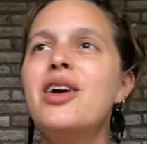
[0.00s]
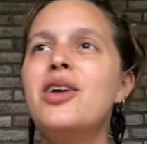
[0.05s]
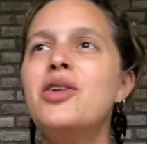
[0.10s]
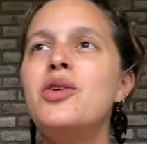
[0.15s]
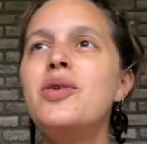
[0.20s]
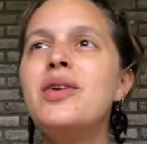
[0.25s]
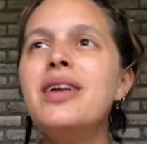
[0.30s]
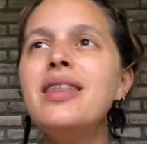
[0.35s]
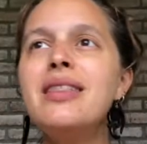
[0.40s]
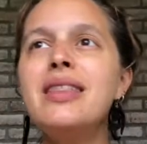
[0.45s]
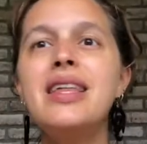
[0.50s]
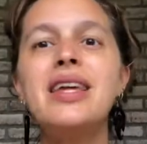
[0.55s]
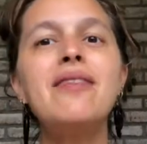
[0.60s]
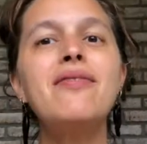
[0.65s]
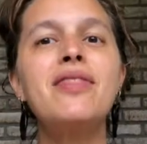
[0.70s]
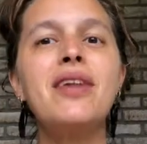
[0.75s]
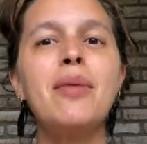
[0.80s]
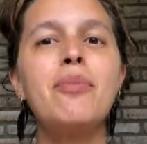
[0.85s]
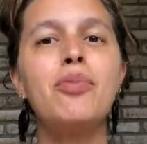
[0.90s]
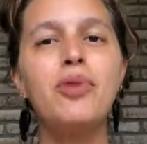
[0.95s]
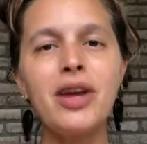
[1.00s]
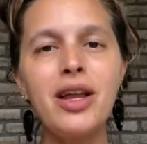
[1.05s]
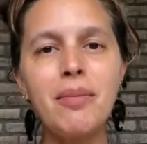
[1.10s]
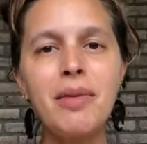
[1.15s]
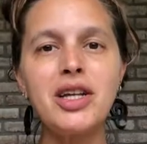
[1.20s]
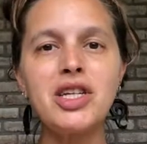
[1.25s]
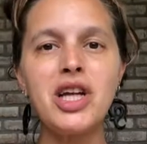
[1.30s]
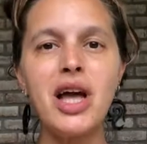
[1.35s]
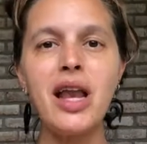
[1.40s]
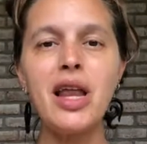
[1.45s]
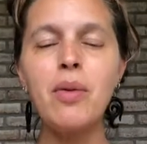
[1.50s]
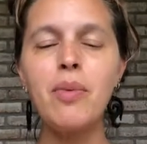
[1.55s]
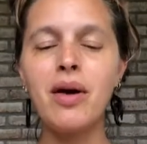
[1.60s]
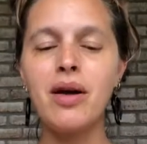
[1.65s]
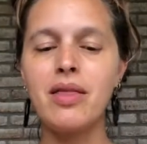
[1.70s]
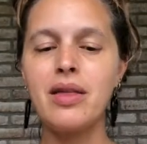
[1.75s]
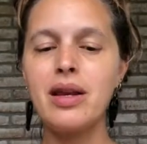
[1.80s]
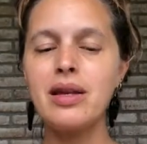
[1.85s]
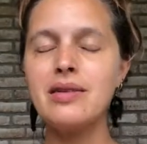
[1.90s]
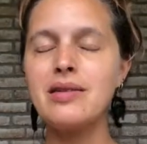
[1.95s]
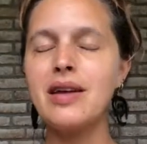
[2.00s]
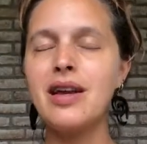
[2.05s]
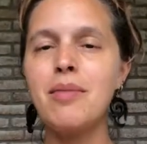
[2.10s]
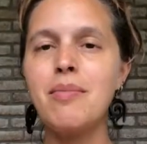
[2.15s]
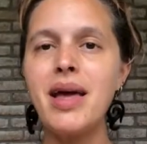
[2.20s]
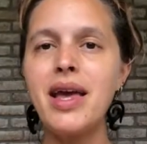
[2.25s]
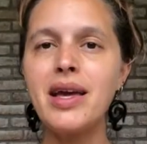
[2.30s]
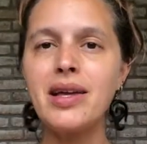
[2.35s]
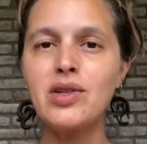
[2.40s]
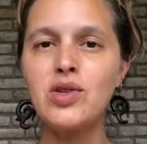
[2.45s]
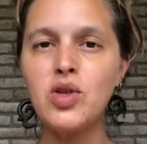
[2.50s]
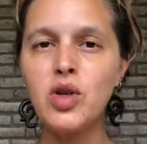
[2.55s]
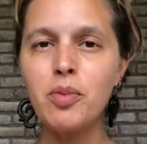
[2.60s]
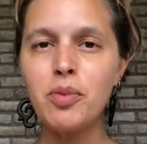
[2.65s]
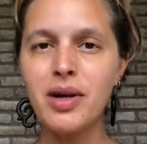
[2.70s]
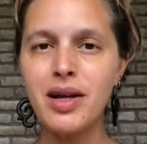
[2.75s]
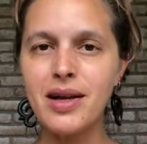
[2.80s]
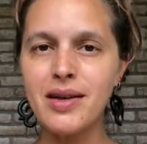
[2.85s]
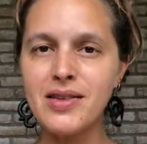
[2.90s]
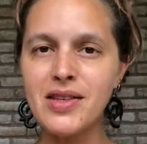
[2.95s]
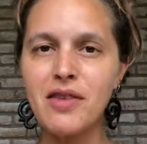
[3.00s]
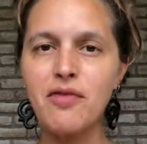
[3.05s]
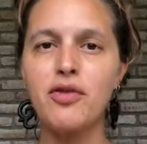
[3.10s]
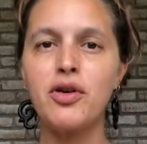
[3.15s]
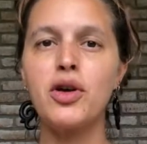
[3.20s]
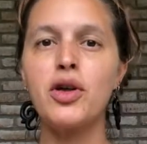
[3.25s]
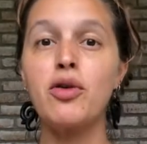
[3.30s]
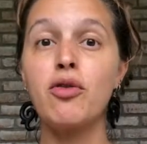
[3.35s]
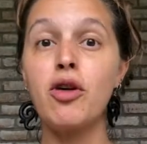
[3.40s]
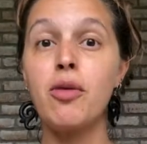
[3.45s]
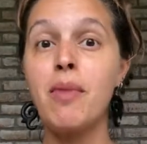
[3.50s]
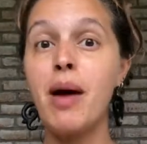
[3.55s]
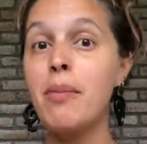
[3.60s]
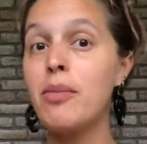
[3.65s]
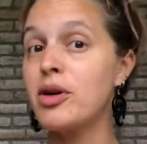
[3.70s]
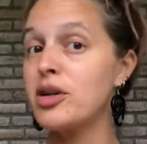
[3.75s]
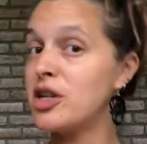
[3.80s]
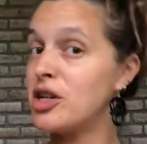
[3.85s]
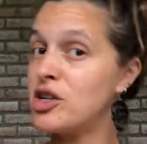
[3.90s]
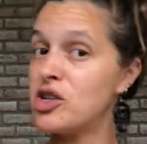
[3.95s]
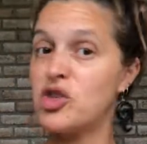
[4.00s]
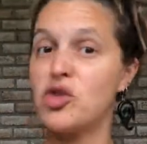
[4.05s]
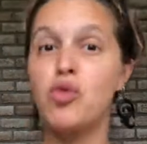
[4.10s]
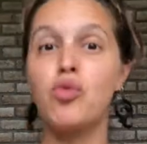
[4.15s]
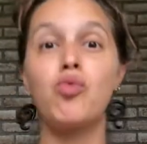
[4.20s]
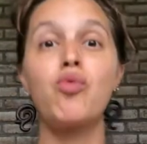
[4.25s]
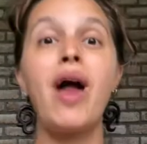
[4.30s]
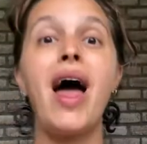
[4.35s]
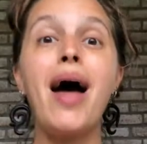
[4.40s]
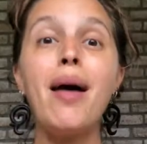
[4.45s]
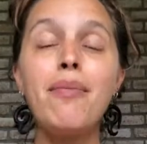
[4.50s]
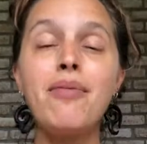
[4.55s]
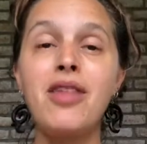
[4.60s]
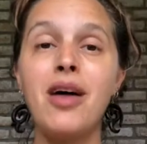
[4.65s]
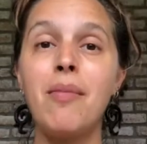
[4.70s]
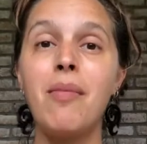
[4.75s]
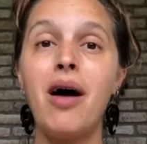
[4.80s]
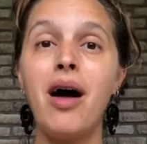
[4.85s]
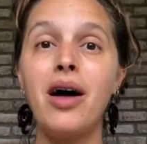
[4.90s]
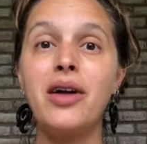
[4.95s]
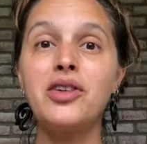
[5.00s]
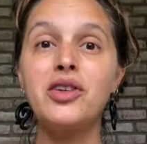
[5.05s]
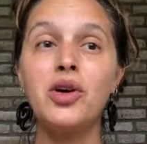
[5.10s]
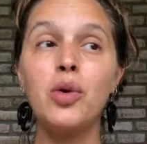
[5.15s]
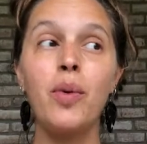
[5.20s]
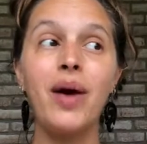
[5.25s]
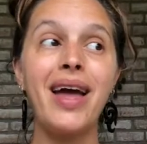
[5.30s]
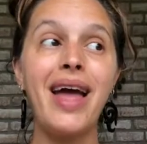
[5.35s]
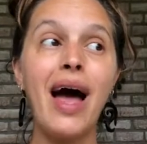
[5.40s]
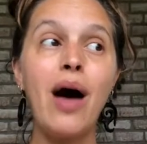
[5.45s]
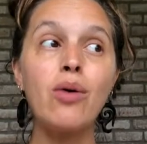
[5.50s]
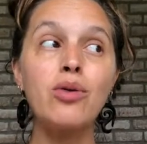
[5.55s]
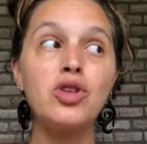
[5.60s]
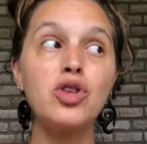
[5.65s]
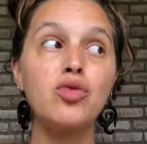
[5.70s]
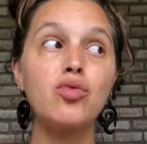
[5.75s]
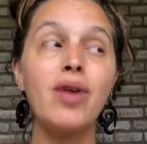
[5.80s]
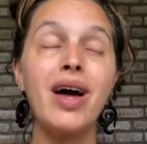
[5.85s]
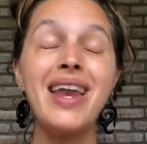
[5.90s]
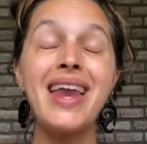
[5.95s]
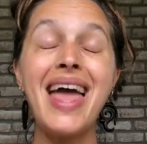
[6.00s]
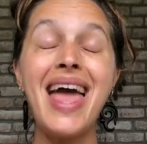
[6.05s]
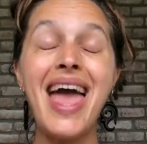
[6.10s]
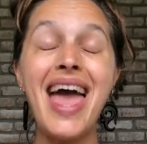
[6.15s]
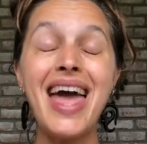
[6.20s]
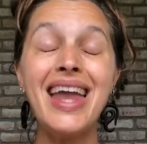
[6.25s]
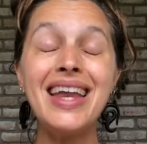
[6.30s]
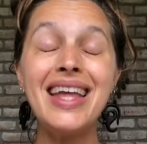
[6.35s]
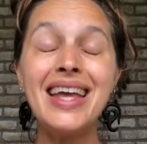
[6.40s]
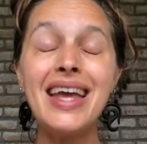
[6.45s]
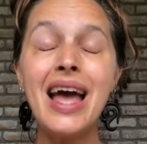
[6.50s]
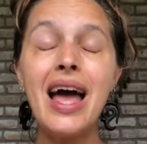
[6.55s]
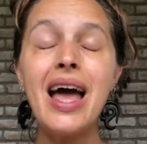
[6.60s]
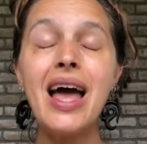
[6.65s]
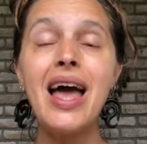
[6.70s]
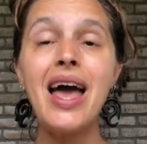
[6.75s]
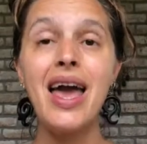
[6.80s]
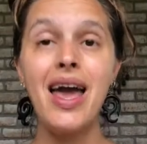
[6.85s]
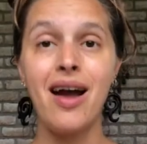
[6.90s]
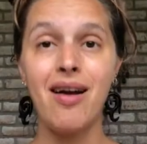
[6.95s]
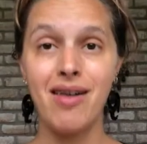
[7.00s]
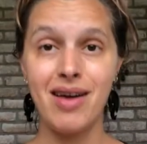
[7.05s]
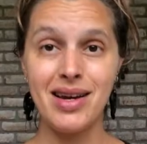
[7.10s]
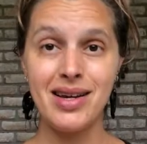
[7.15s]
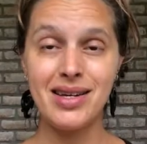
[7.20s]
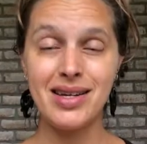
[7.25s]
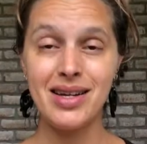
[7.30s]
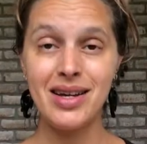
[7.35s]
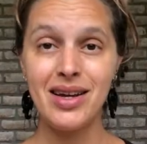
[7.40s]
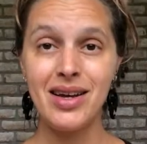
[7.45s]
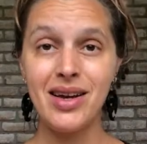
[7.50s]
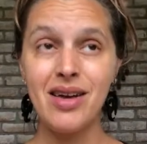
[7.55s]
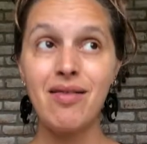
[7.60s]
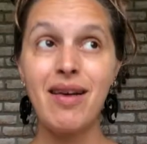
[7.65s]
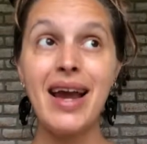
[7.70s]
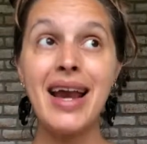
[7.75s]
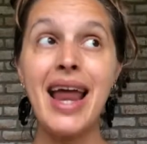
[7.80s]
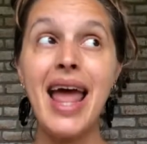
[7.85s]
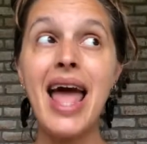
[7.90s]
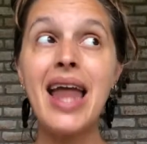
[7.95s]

You can leave them pretty much anywhere that it's going to make it super easy for you to remember to just grab them on your way out to run any errand, right?